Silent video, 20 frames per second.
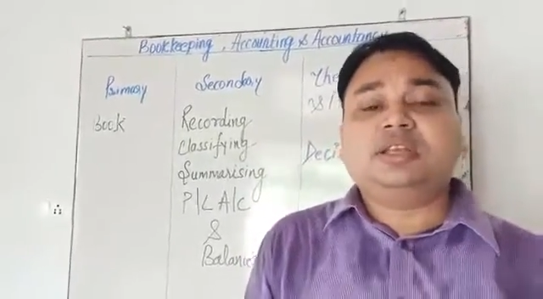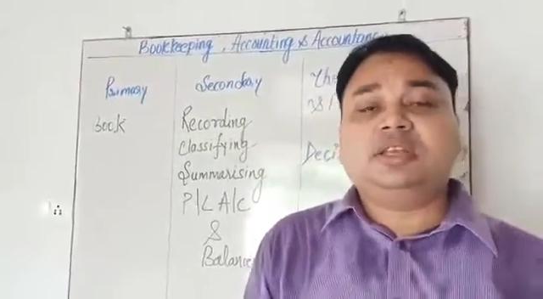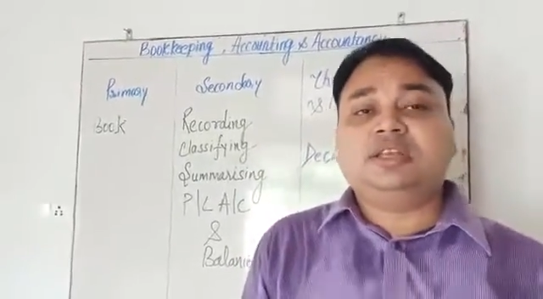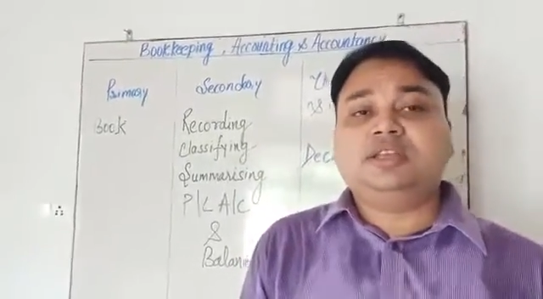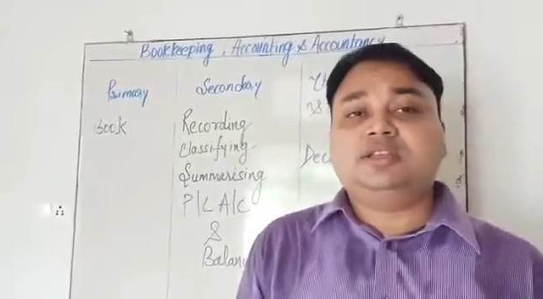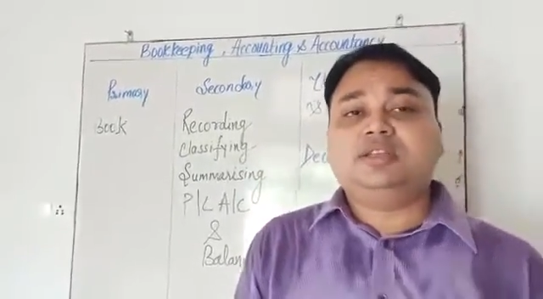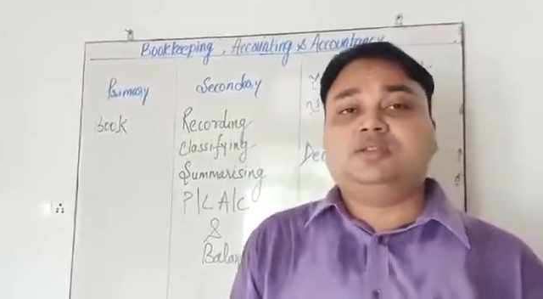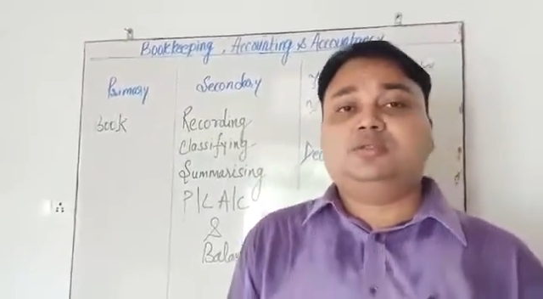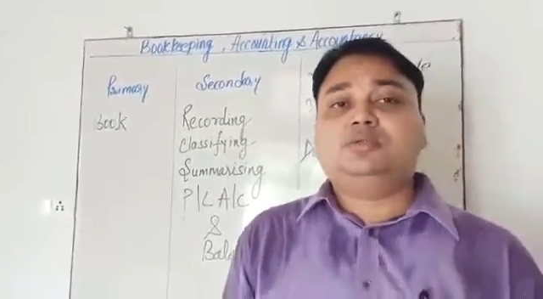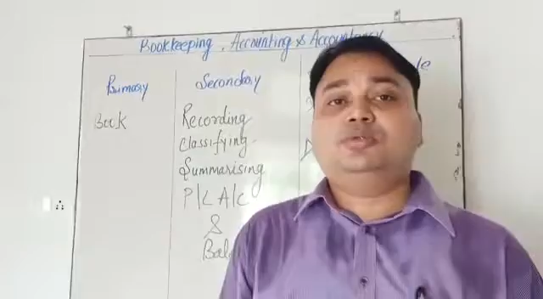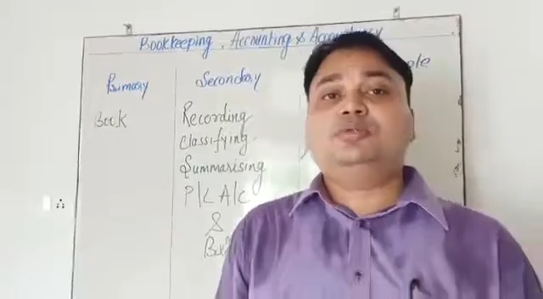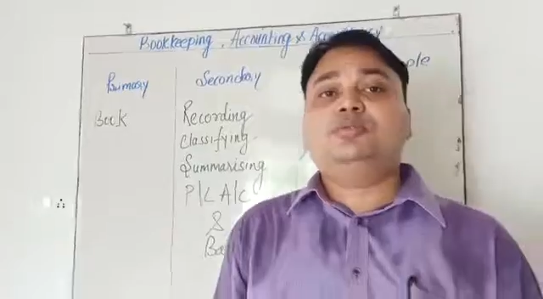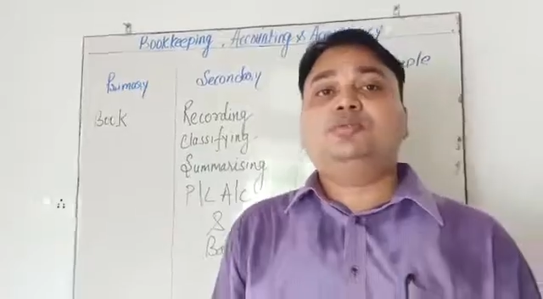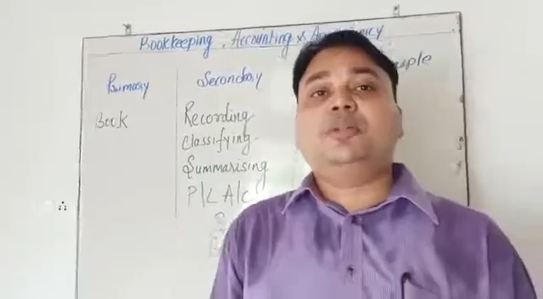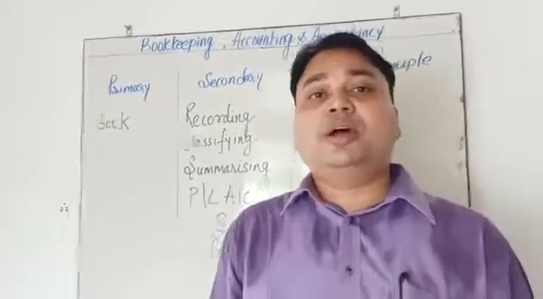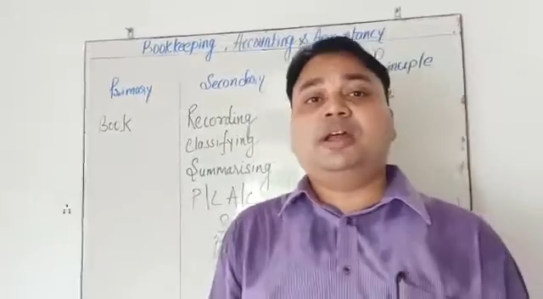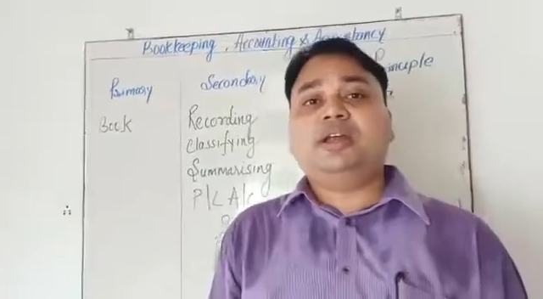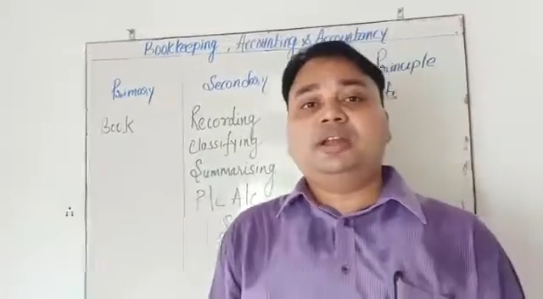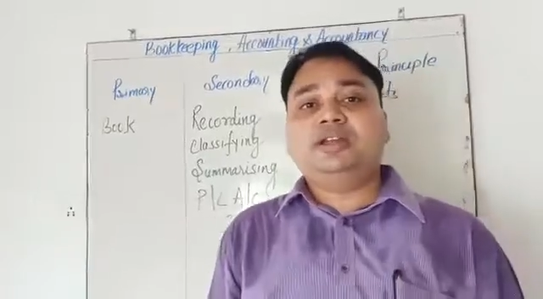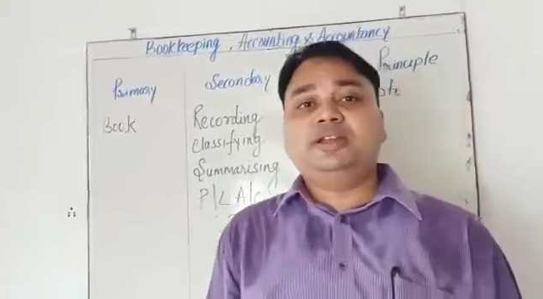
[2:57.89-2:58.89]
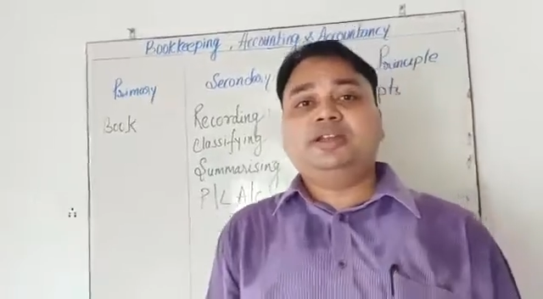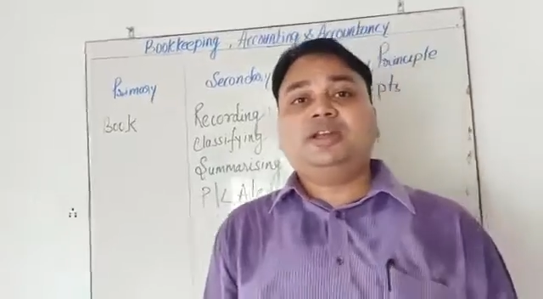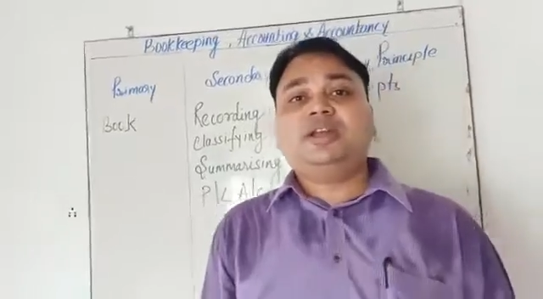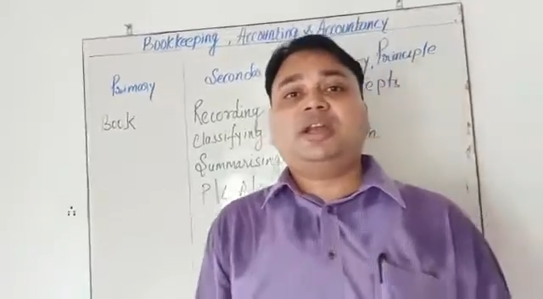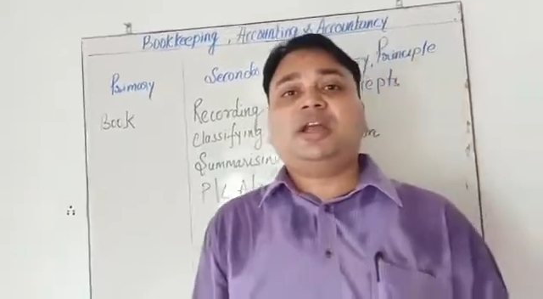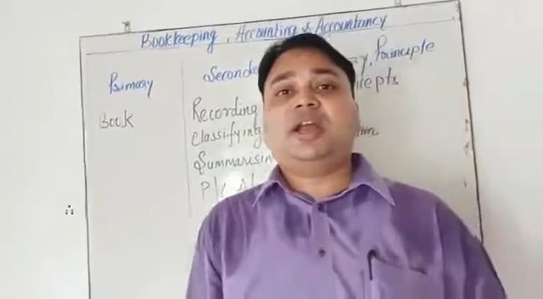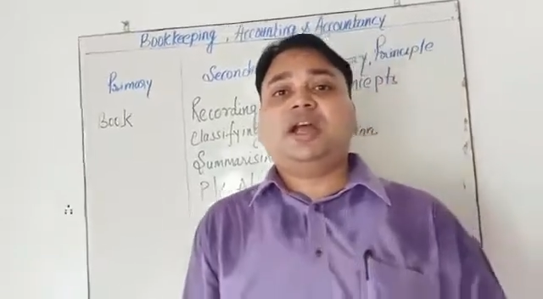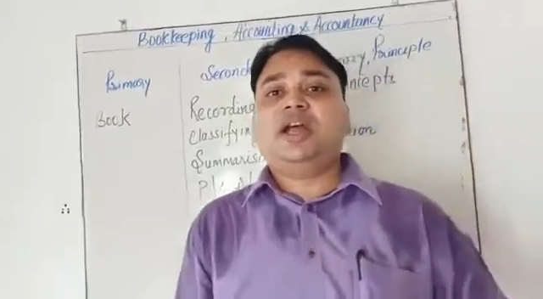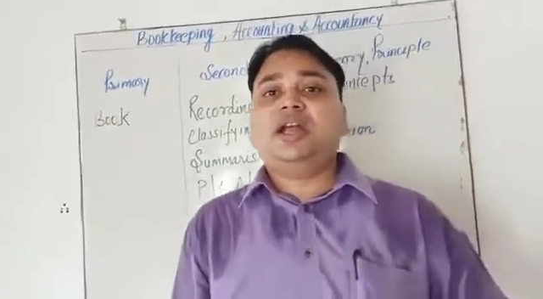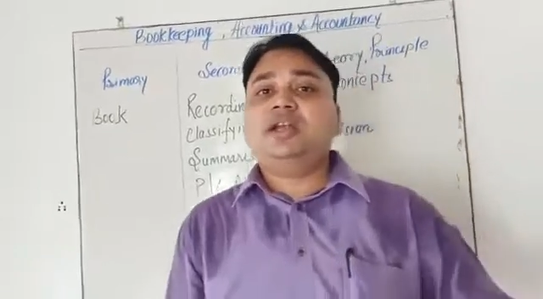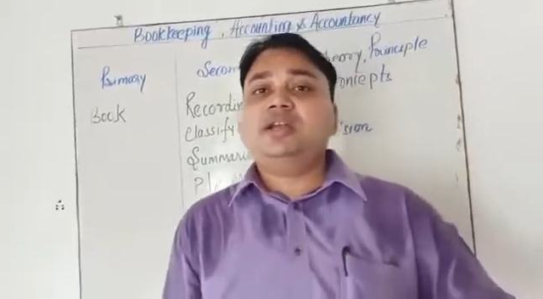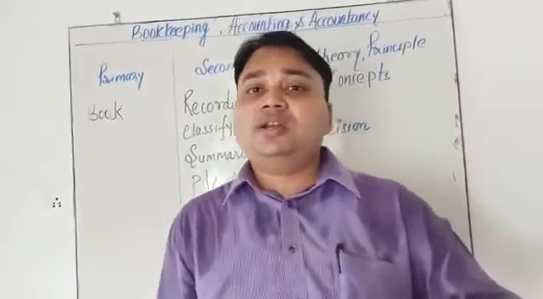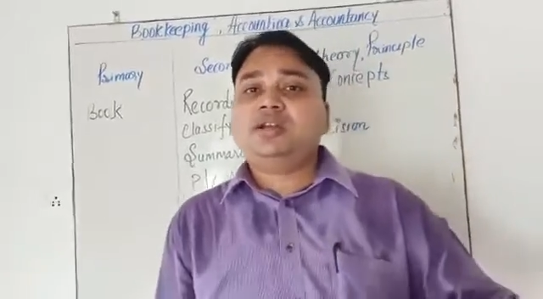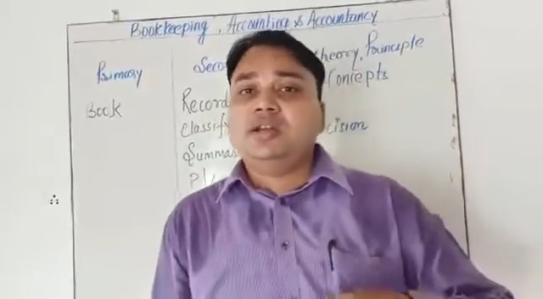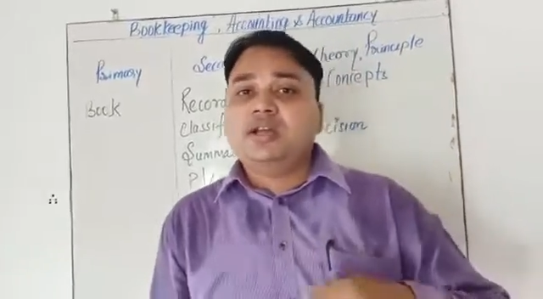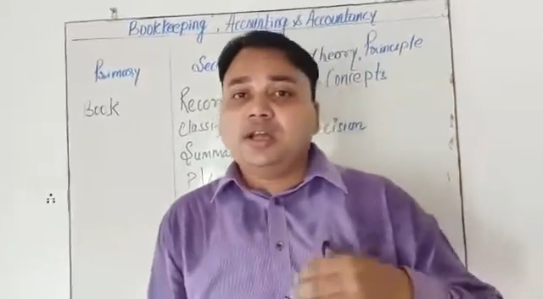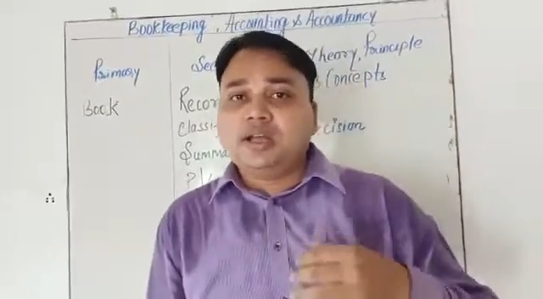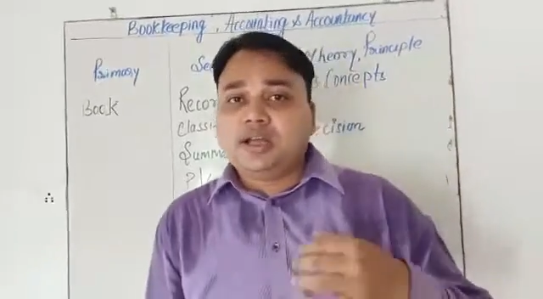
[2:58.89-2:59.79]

things to manager and